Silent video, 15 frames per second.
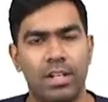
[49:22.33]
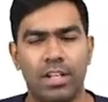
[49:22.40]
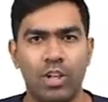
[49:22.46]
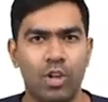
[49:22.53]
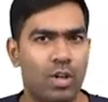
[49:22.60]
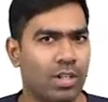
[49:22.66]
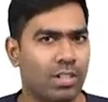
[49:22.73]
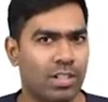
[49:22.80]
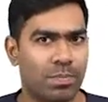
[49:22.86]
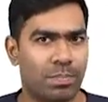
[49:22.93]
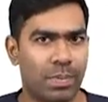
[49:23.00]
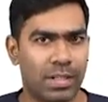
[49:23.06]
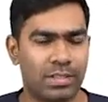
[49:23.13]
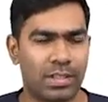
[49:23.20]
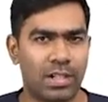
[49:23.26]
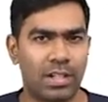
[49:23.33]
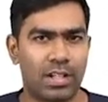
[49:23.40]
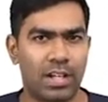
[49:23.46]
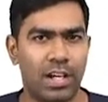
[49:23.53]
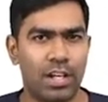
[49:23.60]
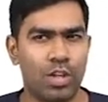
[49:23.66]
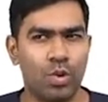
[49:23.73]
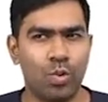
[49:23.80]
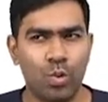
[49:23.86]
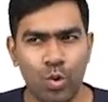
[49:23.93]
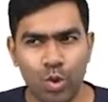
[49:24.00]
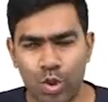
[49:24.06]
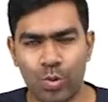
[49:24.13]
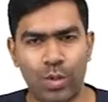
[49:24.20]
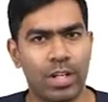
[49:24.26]
Uterus is present
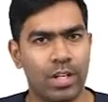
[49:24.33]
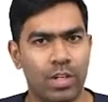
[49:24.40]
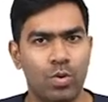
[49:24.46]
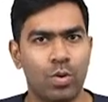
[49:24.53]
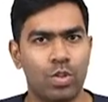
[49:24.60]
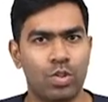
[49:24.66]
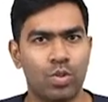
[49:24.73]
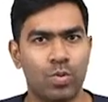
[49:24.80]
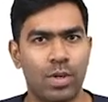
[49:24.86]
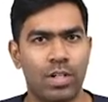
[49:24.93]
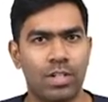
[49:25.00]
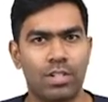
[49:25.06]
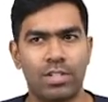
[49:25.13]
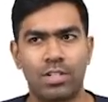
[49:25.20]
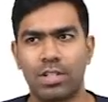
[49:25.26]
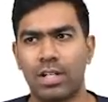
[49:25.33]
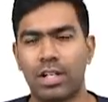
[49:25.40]
usually goes towards